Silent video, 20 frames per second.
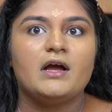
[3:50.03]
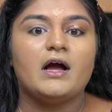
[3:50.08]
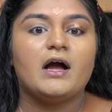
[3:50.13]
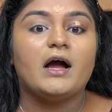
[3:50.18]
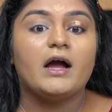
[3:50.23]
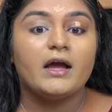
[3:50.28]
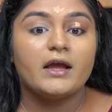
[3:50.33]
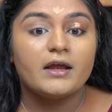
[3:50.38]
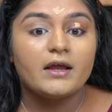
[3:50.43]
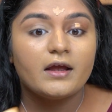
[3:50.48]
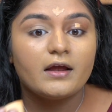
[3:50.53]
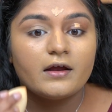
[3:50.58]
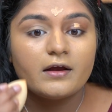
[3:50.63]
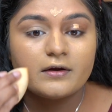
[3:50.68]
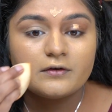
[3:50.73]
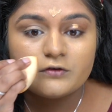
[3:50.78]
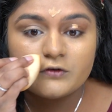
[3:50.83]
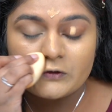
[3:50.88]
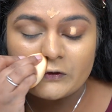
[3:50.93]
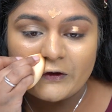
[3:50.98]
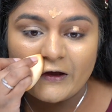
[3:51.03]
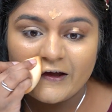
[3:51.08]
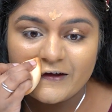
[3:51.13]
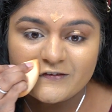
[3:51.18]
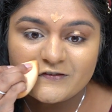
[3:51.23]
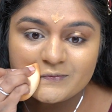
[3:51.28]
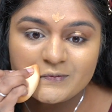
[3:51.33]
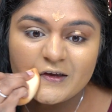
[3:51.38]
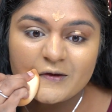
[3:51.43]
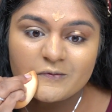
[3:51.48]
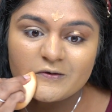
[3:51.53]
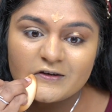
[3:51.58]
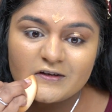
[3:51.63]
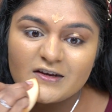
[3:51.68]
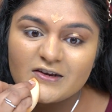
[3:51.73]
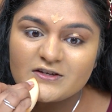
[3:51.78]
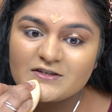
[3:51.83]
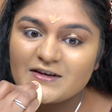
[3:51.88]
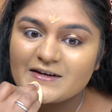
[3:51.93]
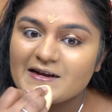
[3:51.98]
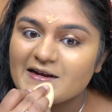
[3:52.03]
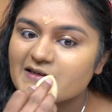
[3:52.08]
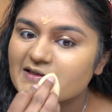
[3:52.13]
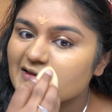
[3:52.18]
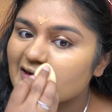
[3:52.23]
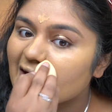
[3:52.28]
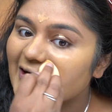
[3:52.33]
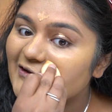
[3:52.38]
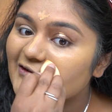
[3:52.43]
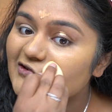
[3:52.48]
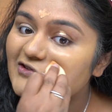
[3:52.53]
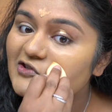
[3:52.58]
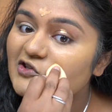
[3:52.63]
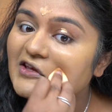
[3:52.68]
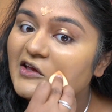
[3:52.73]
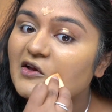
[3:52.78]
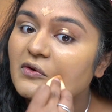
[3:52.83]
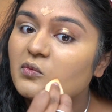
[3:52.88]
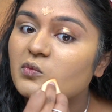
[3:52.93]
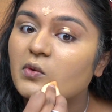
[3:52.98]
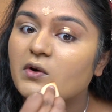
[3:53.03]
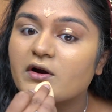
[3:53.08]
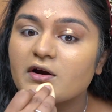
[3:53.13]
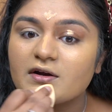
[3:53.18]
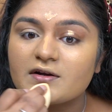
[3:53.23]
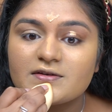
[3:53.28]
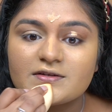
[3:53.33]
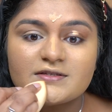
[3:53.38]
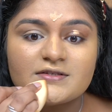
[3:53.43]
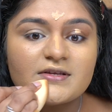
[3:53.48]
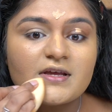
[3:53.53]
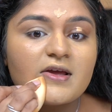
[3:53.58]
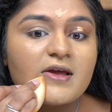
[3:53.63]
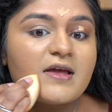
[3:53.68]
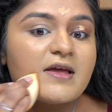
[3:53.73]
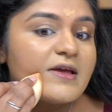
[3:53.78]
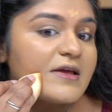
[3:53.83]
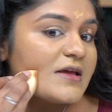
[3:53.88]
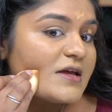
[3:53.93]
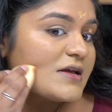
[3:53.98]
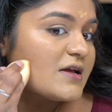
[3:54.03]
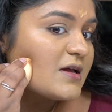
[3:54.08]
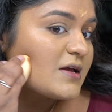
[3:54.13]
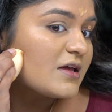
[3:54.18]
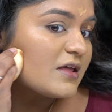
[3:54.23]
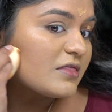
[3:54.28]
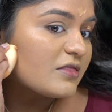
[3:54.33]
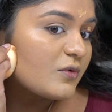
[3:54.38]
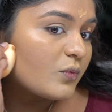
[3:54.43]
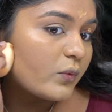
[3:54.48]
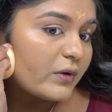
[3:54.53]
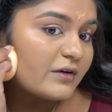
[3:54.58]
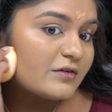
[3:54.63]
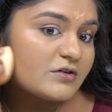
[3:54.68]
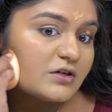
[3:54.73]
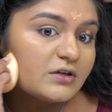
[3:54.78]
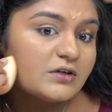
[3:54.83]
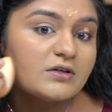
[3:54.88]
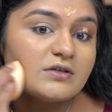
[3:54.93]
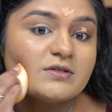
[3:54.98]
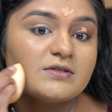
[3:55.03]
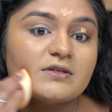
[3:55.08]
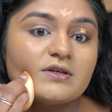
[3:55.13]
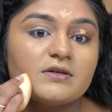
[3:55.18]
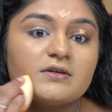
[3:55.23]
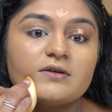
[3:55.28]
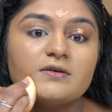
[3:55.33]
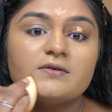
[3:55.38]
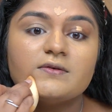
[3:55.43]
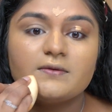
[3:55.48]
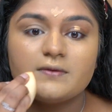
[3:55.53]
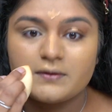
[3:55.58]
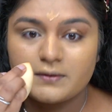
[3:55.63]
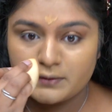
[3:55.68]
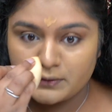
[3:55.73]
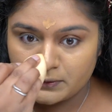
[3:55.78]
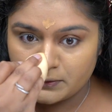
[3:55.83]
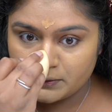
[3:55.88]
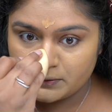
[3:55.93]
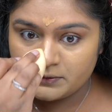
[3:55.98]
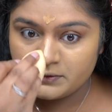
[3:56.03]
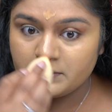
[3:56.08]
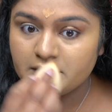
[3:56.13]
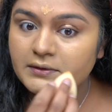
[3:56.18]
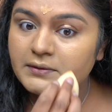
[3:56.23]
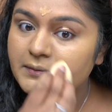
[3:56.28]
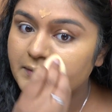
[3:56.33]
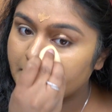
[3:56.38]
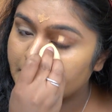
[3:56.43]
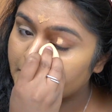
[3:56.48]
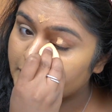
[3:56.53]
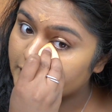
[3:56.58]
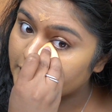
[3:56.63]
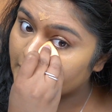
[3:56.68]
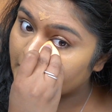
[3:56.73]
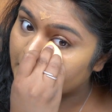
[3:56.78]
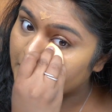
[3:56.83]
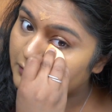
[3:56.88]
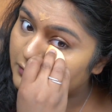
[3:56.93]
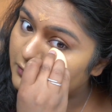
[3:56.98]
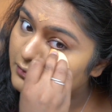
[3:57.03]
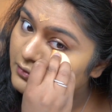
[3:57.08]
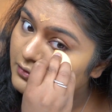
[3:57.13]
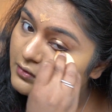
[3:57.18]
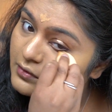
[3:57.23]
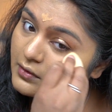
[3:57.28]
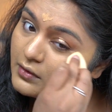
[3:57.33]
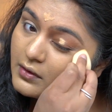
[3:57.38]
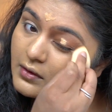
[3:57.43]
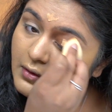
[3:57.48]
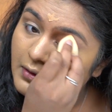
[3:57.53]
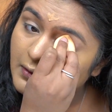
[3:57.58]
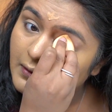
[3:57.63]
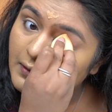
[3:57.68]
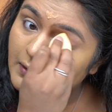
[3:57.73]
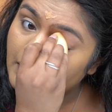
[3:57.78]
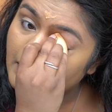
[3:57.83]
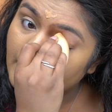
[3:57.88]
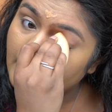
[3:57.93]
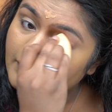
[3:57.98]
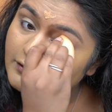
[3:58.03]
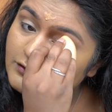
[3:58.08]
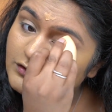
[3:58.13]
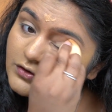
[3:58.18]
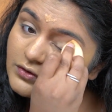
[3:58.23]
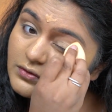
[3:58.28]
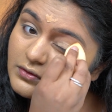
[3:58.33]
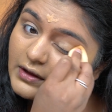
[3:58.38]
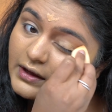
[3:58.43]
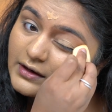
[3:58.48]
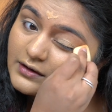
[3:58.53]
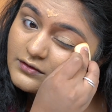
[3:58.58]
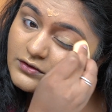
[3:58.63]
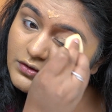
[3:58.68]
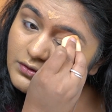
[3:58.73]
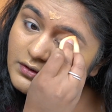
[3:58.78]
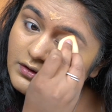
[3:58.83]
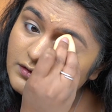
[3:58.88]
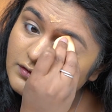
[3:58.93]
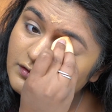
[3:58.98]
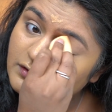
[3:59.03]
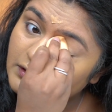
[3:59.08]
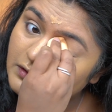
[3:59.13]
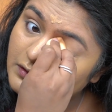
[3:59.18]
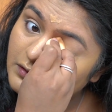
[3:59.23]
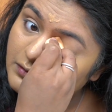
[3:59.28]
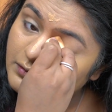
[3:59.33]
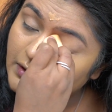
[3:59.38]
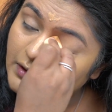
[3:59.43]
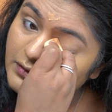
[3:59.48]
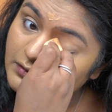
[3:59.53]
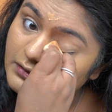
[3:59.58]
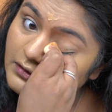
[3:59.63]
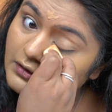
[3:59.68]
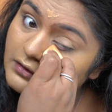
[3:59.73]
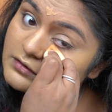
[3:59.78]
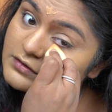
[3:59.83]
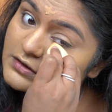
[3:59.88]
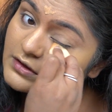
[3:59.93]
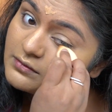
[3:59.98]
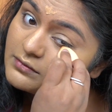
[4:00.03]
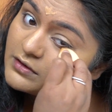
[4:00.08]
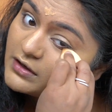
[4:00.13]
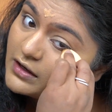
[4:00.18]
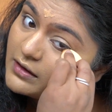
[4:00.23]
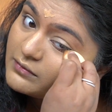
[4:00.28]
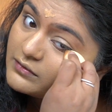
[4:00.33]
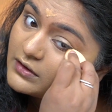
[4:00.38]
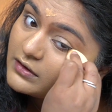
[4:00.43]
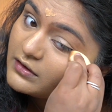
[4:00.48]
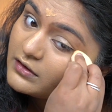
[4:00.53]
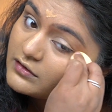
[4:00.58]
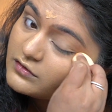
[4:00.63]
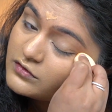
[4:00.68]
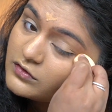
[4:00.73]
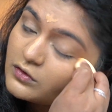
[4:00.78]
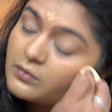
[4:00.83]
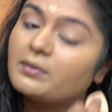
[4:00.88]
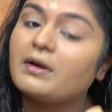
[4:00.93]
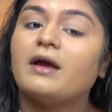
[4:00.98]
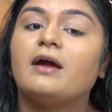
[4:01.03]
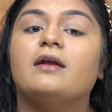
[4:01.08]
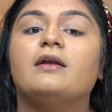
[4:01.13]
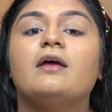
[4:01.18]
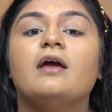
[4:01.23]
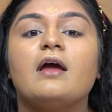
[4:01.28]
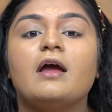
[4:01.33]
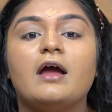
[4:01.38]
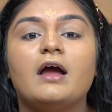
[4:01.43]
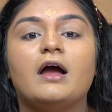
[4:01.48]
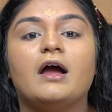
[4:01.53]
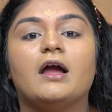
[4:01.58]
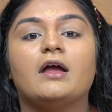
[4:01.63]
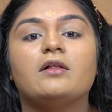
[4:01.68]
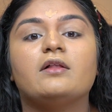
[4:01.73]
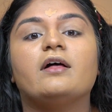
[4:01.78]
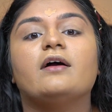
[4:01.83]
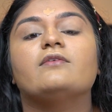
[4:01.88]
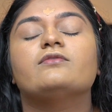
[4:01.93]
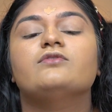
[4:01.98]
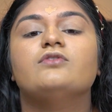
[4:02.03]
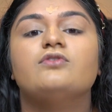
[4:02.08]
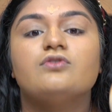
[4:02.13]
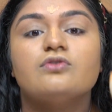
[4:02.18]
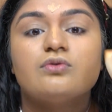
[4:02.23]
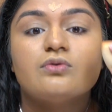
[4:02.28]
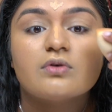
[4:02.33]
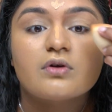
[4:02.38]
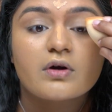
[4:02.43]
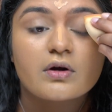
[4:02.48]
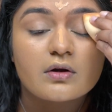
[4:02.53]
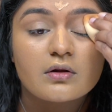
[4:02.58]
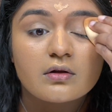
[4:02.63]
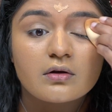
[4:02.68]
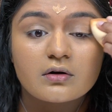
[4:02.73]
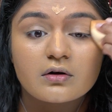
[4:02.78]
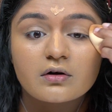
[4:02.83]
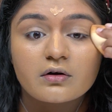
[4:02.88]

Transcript: I do have pigmentation. It tends to get worse in the winters, so I do like to conceal around there. Sometimes it gets so bad I'll have to do color